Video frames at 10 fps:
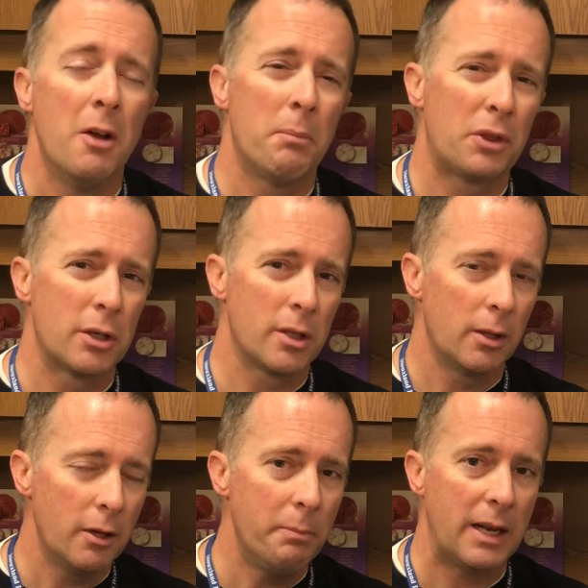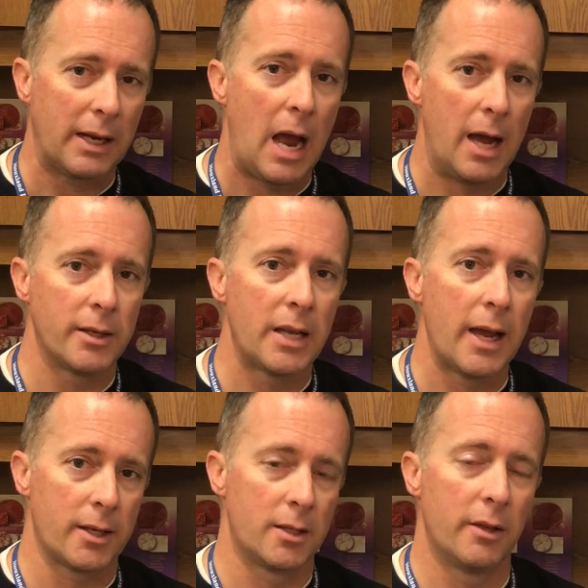But there's a little bit of
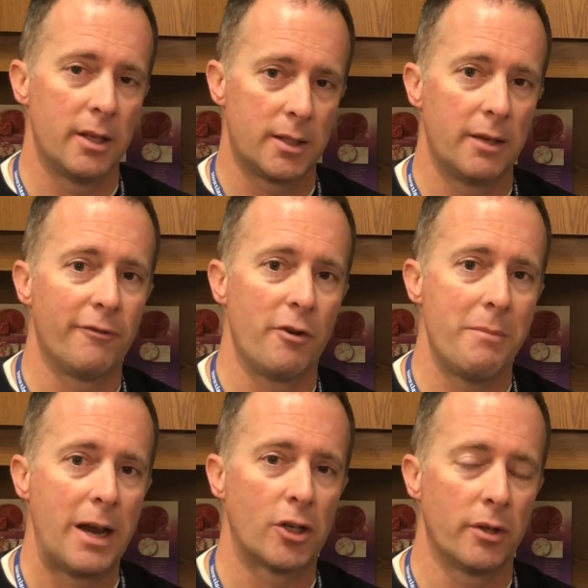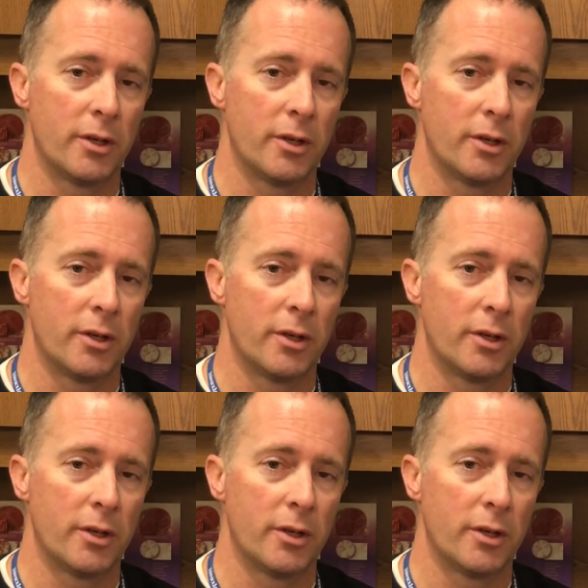context to this information.